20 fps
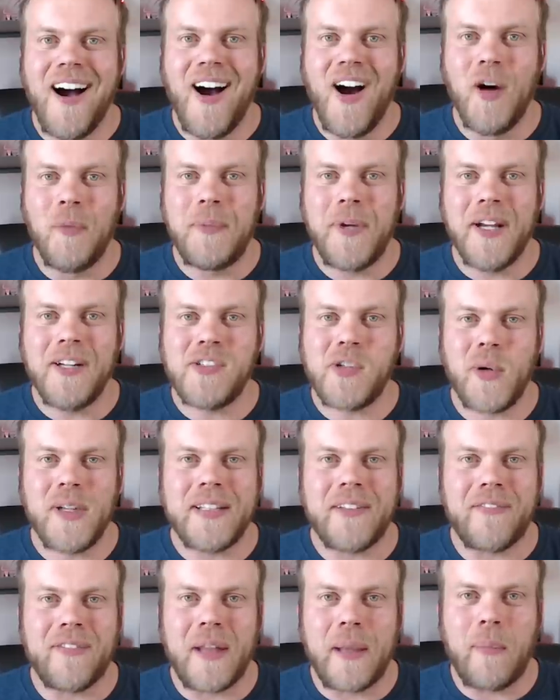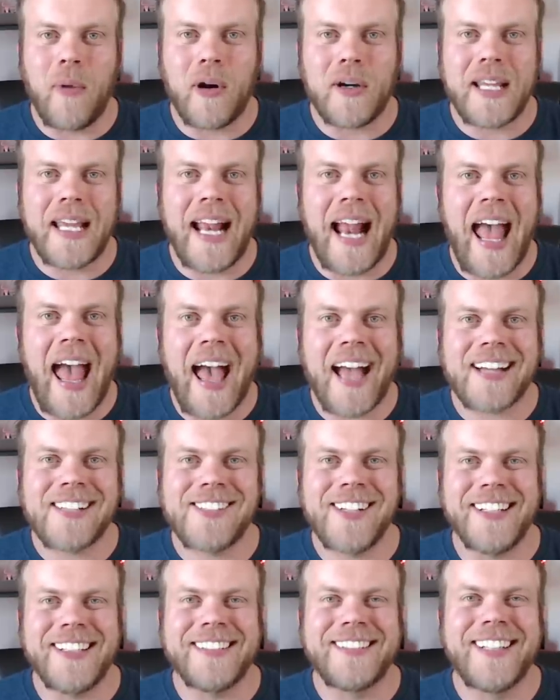Hope you enjoyed the flea market
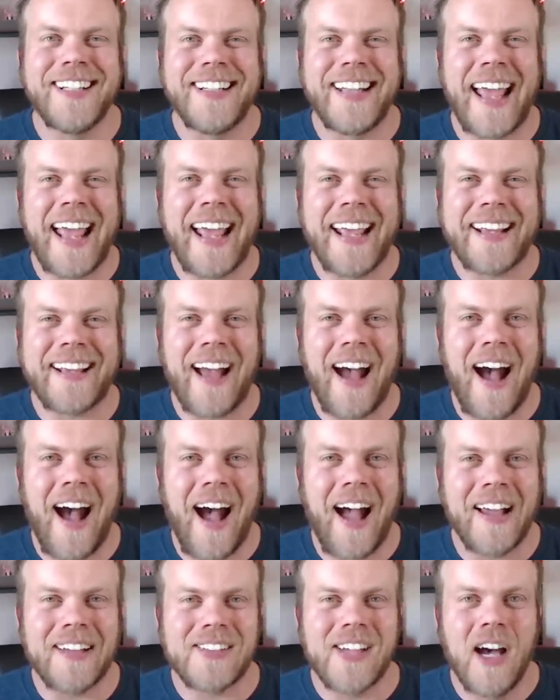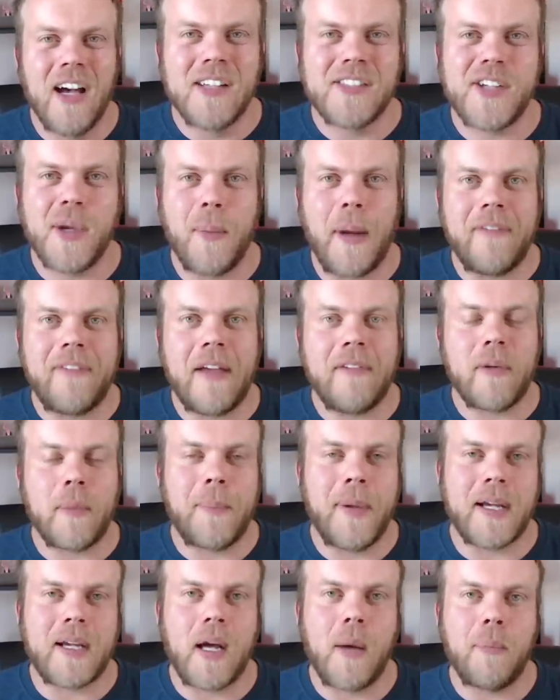action today, guys. So my favorite
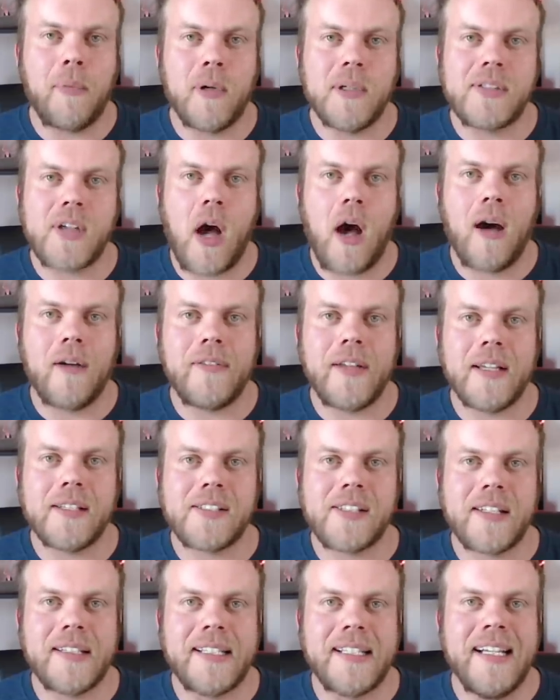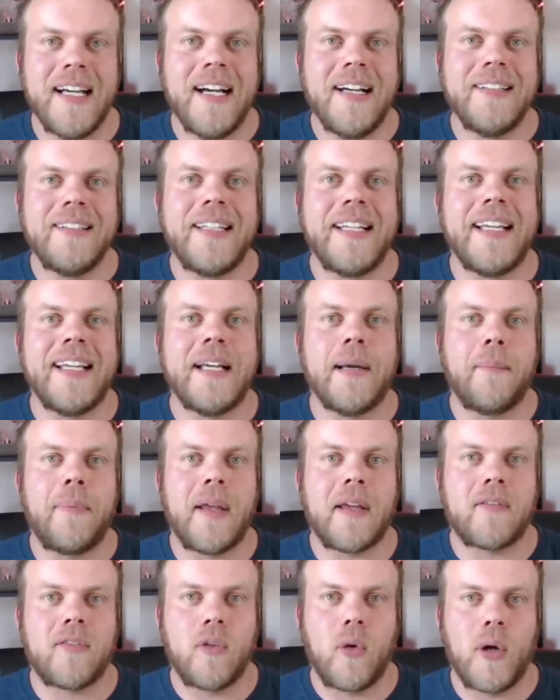pickup was obviously the
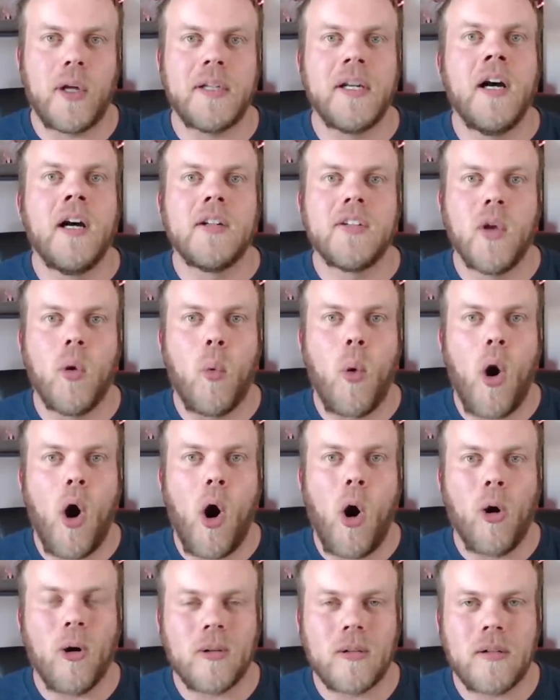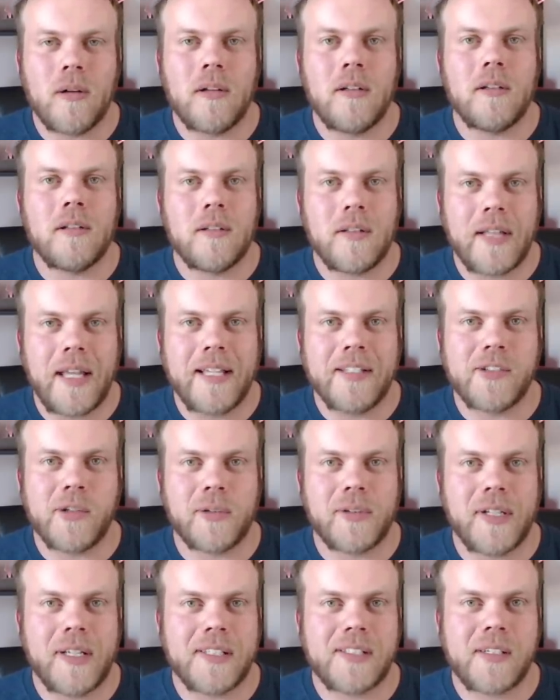Pink Floyd The Wall
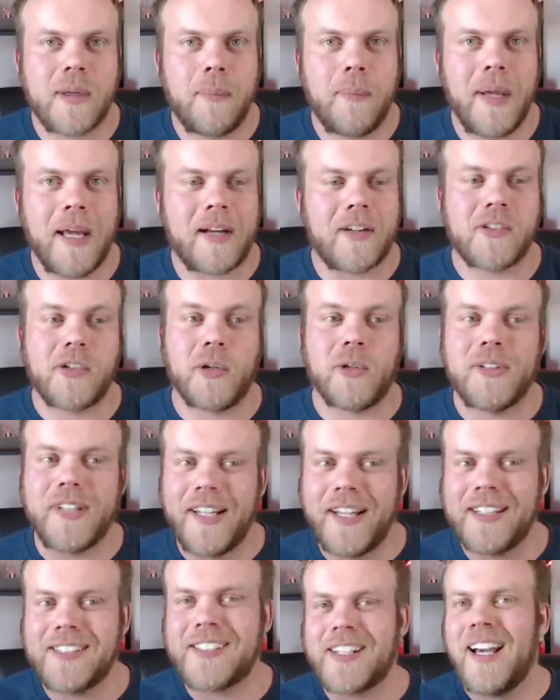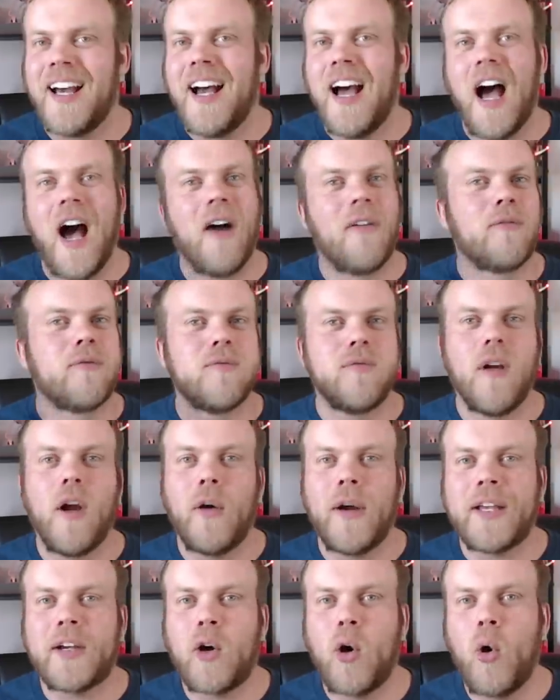Laserdisc picture disc. Really
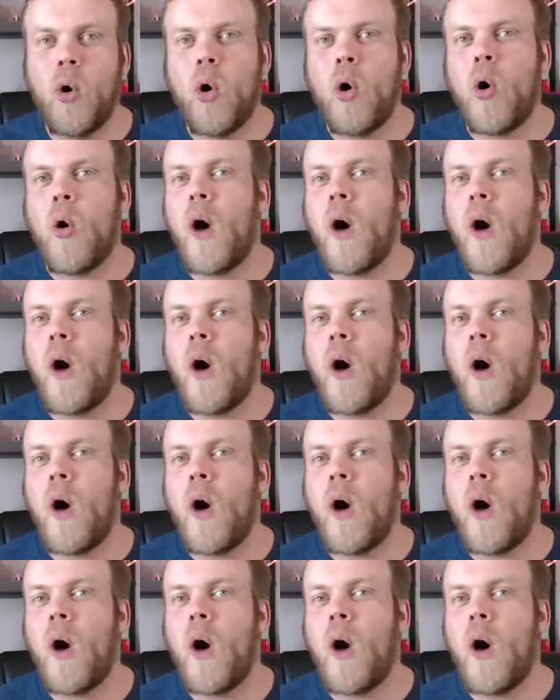cool.